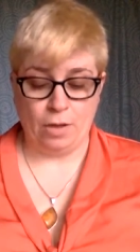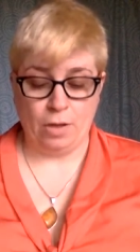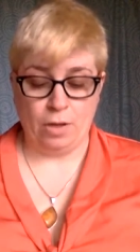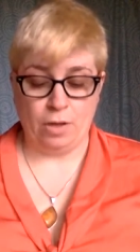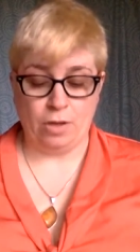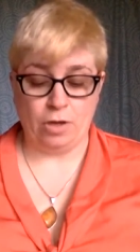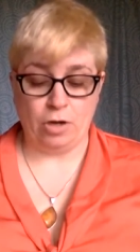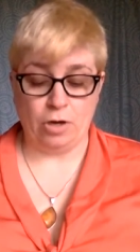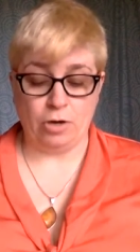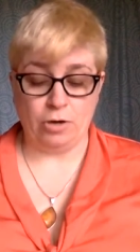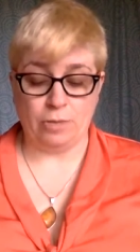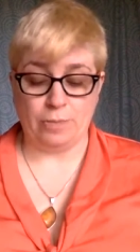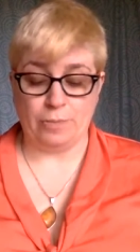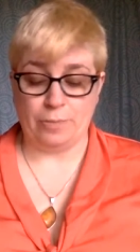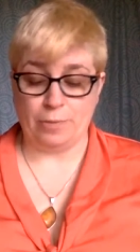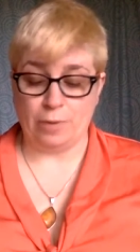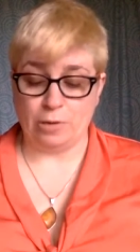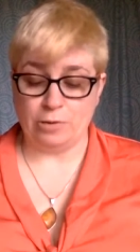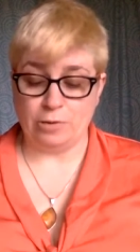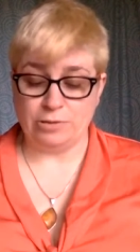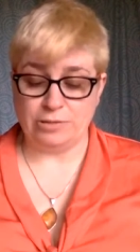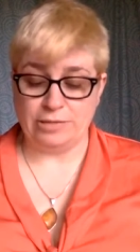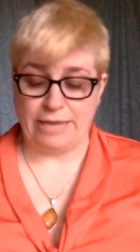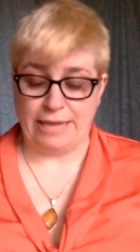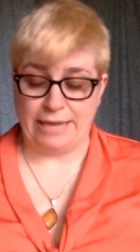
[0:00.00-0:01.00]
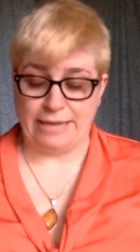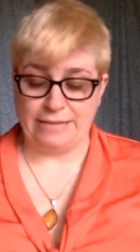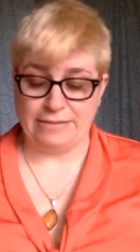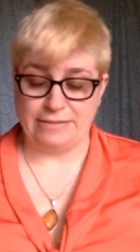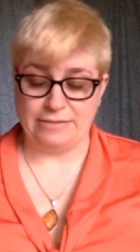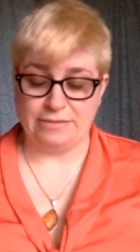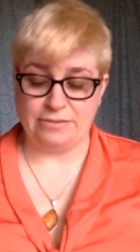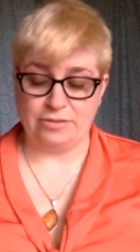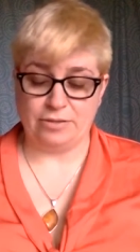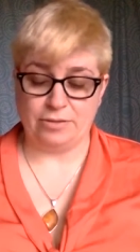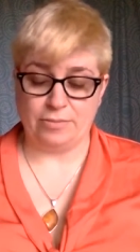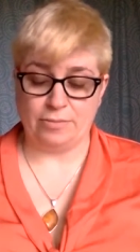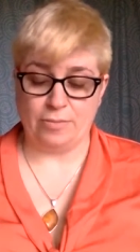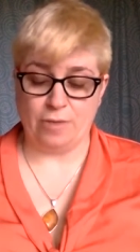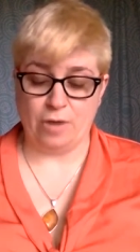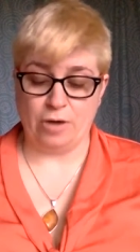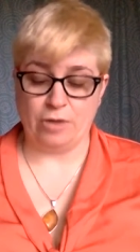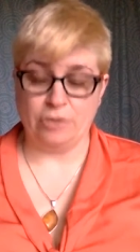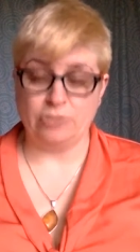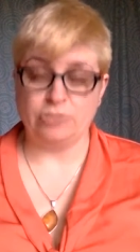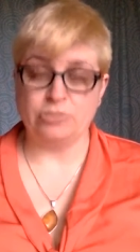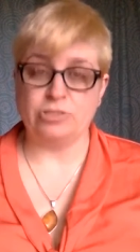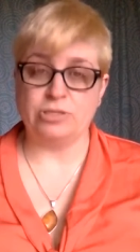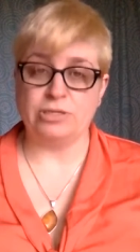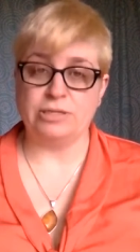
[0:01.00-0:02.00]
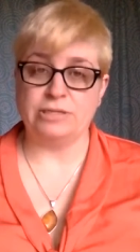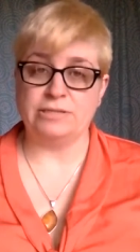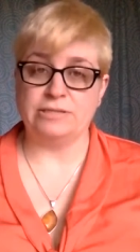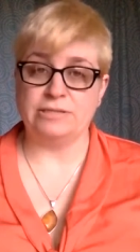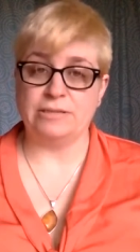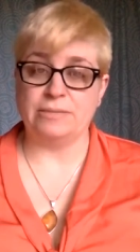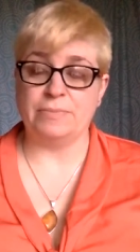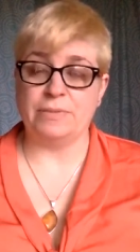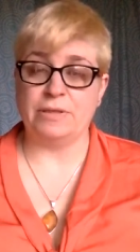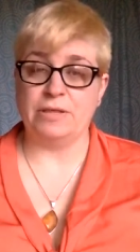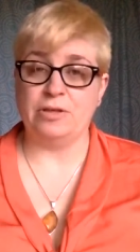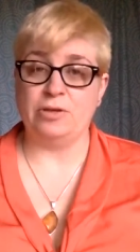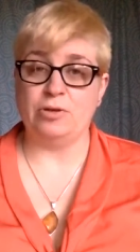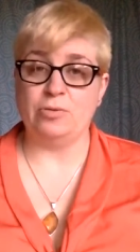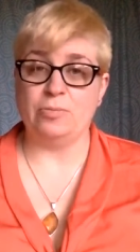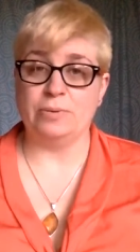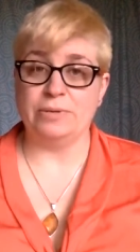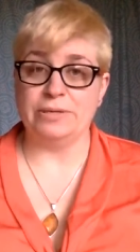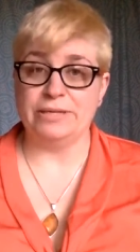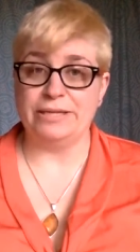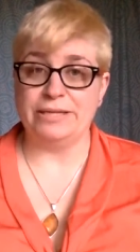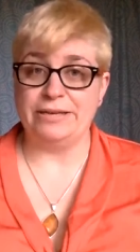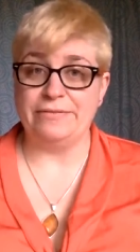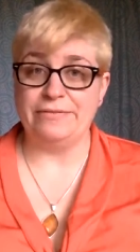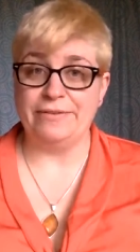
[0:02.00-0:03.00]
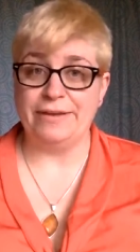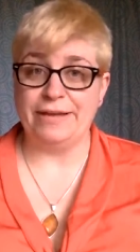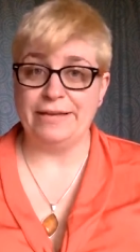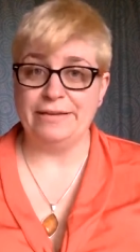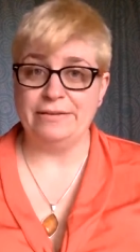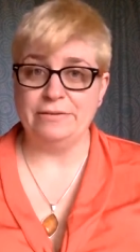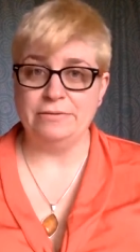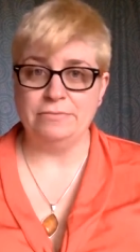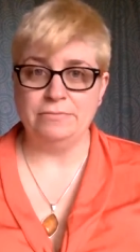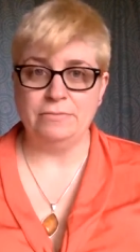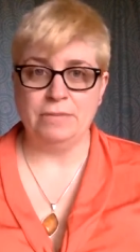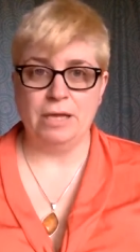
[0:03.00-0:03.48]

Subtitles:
Go to protests or march in something you believe in.